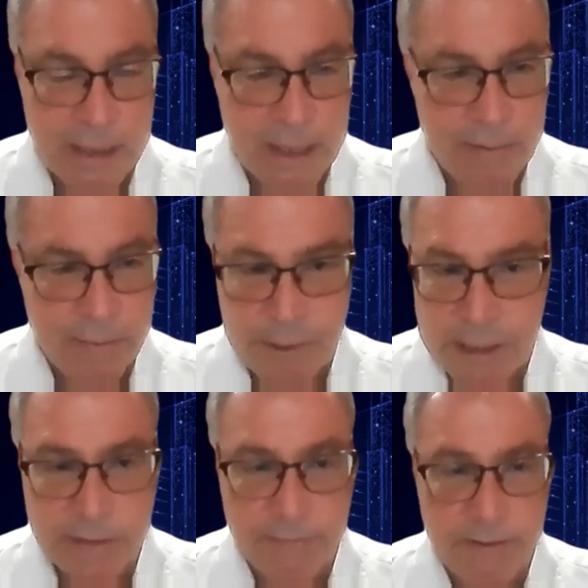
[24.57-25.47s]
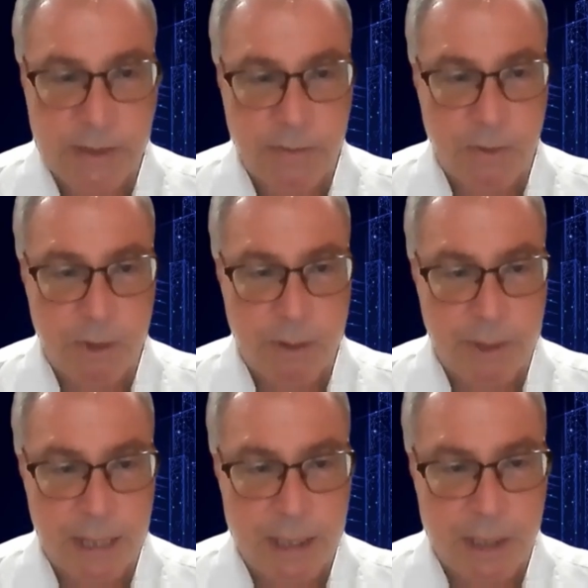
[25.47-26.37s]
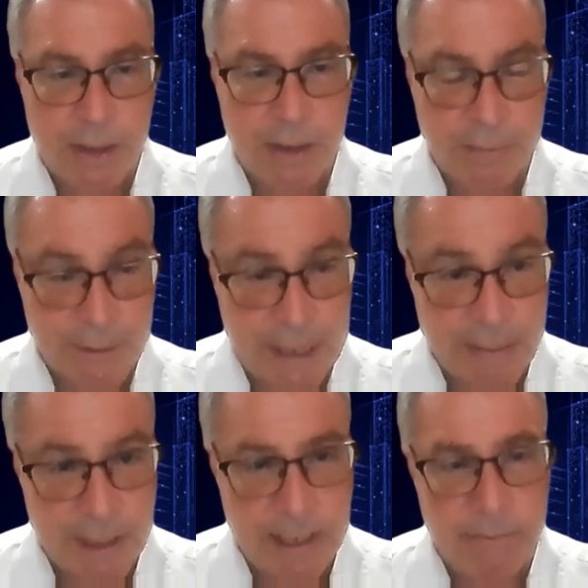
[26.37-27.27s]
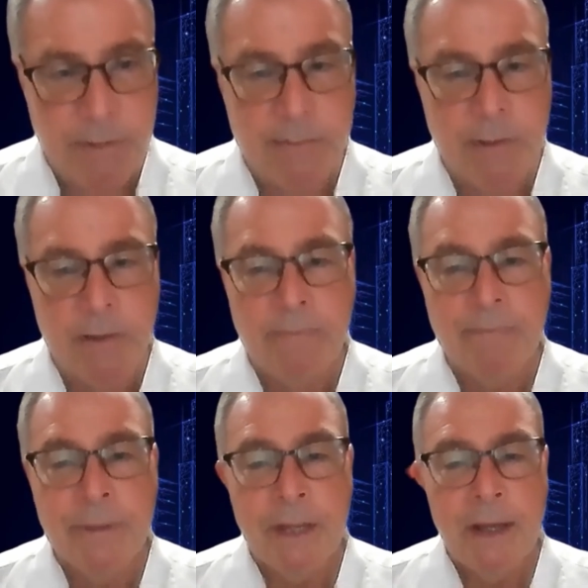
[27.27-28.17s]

has a relatively small population of 10 million people,